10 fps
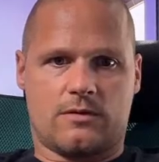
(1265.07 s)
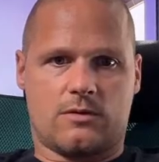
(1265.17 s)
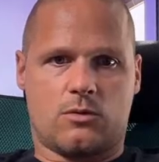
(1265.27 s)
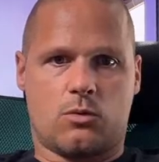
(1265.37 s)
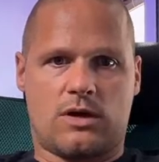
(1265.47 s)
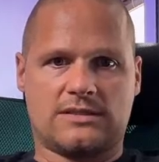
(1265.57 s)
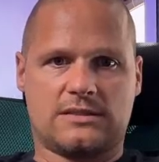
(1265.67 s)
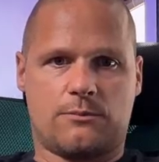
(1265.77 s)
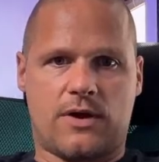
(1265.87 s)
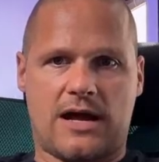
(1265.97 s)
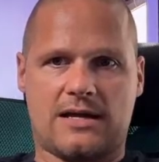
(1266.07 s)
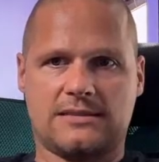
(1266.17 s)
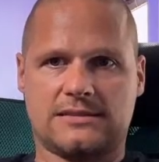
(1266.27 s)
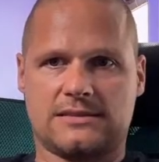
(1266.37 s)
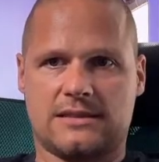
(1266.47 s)
Once the
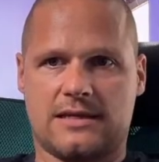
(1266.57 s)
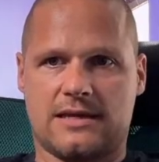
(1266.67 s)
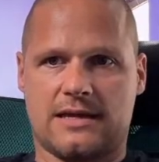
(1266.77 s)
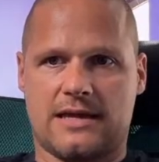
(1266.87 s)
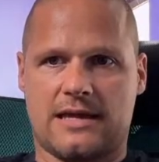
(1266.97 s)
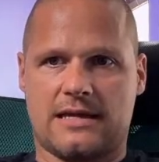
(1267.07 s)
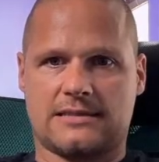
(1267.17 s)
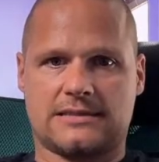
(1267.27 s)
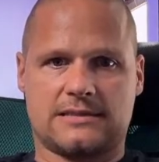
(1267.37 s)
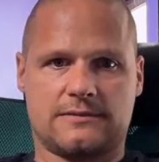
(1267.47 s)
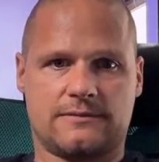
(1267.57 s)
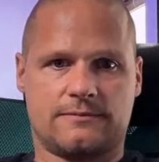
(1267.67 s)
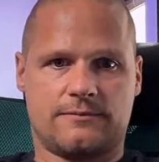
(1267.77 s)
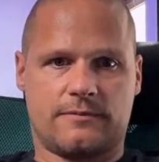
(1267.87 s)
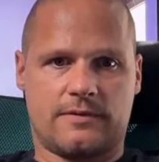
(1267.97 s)
price gets
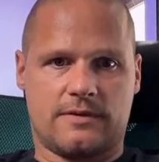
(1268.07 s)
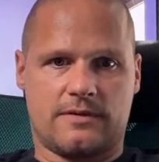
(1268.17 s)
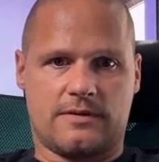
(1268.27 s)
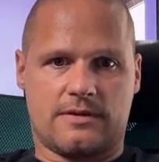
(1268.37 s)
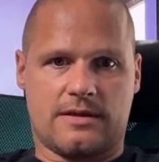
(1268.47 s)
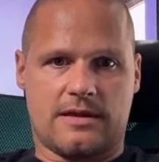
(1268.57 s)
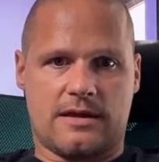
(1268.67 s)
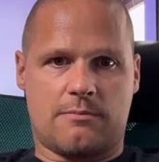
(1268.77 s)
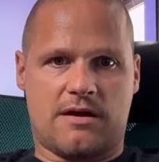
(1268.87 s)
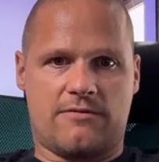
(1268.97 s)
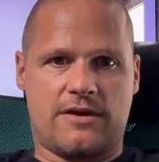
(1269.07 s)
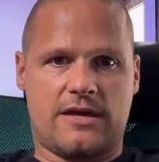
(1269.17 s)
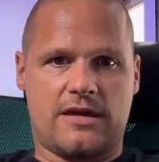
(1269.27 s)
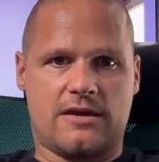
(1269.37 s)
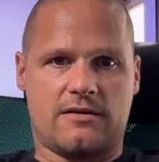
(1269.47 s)
above
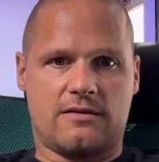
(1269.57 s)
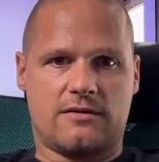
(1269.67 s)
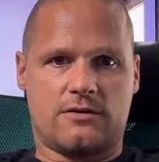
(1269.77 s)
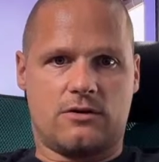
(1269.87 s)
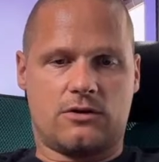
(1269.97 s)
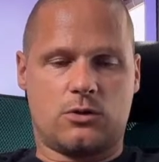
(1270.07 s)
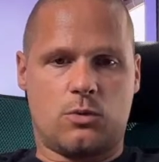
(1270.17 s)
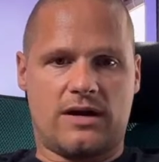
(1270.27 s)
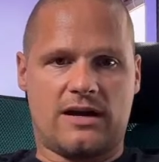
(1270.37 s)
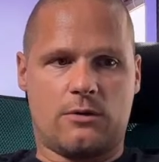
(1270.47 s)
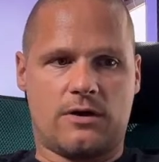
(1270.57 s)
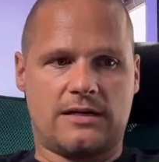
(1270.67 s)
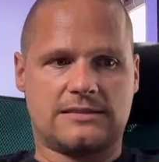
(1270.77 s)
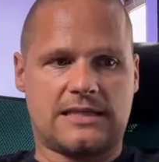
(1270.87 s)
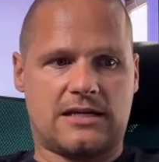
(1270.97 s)
here on the 1 hour
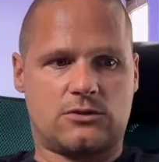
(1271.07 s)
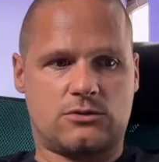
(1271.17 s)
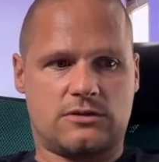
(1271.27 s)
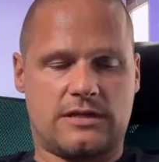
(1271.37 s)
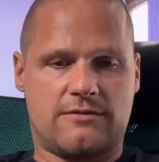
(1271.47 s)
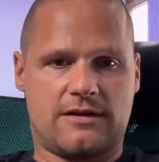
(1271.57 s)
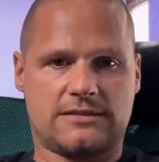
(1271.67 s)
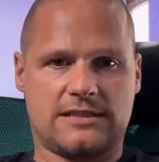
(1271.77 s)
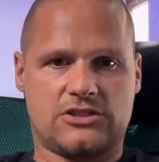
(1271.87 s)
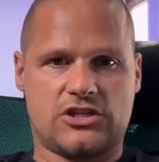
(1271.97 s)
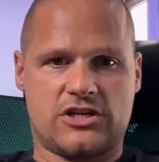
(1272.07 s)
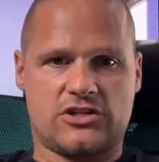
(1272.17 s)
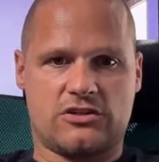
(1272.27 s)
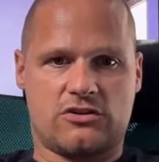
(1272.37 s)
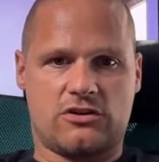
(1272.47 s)
and start give us a change
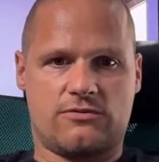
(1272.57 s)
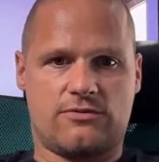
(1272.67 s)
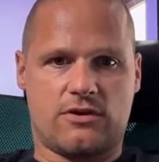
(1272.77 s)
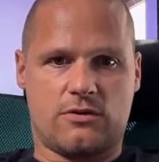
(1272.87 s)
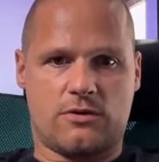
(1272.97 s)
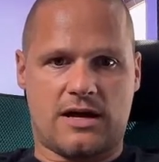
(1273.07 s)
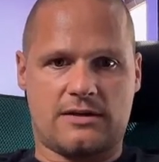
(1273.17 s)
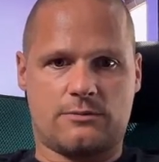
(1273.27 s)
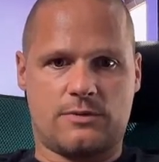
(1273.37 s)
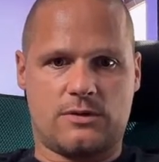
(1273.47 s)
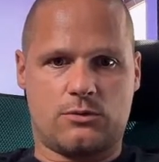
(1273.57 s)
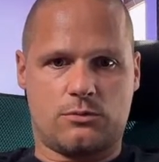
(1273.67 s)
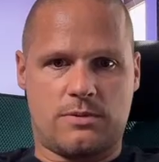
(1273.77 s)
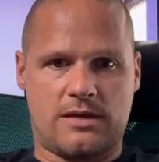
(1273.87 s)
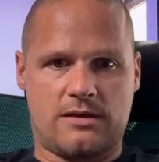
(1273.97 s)
in order flow, right, we could
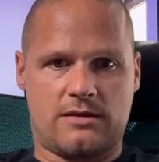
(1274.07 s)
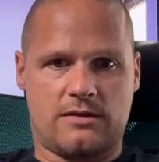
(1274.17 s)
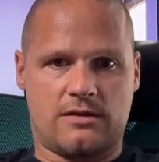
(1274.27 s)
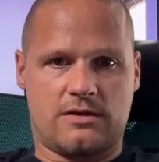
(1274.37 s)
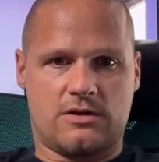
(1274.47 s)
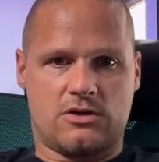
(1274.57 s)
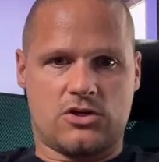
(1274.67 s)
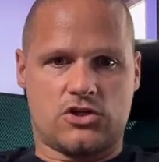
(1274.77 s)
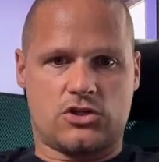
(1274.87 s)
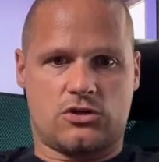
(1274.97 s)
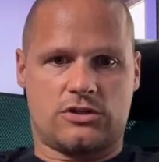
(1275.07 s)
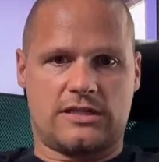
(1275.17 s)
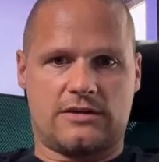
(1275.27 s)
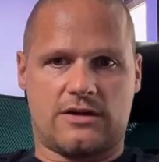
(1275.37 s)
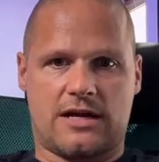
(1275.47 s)
be
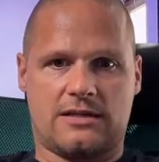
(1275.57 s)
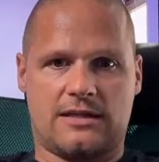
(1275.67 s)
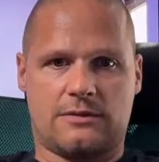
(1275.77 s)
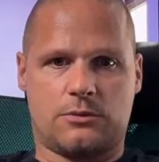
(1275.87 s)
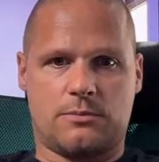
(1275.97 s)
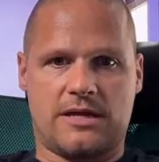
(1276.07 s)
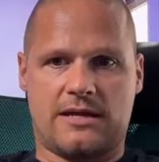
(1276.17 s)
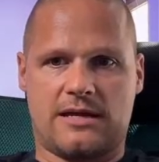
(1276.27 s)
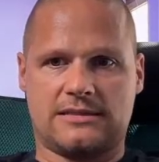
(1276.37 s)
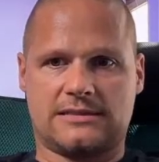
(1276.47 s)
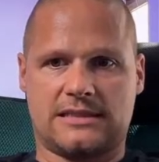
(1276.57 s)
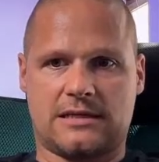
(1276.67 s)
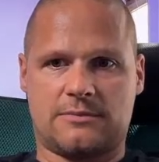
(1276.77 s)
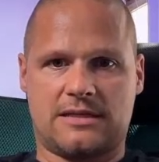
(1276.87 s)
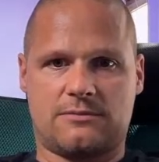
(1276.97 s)
shorting, right? That would be a nice
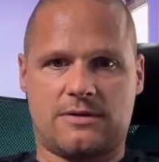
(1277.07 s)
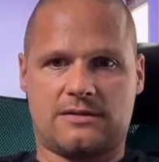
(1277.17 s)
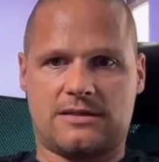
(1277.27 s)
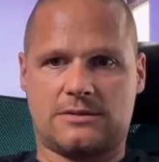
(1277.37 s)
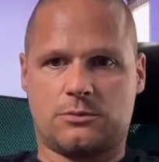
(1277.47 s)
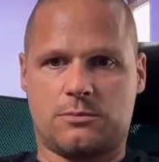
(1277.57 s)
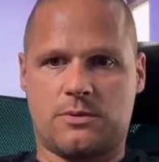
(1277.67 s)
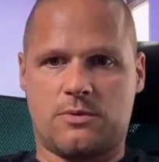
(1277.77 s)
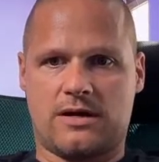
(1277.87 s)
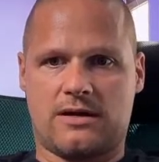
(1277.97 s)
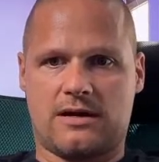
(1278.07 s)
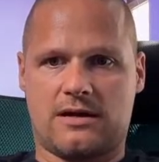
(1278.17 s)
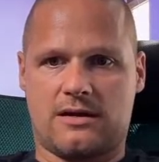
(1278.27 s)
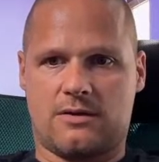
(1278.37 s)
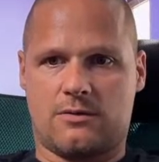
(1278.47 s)
setup. That would be one
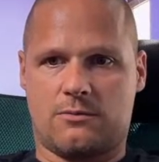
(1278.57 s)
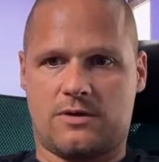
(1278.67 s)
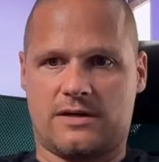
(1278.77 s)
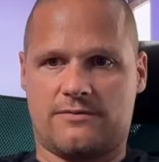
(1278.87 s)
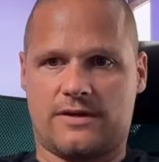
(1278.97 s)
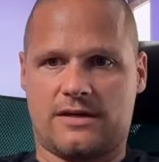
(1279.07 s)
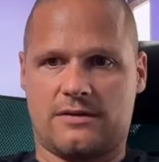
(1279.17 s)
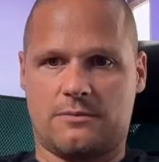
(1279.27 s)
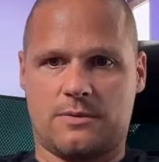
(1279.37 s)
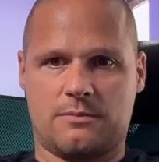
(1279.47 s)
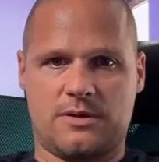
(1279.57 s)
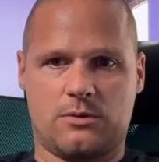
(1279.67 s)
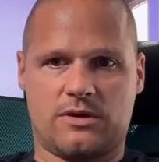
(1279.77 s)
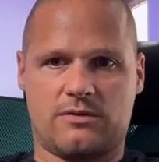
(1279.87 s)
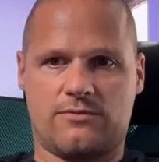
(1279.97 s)
we'll definitely will be
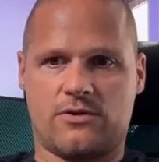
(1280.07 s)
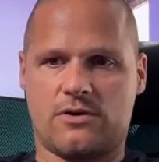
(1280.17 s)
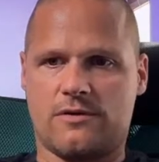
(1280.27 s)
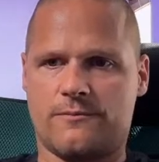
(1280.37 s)
looking for.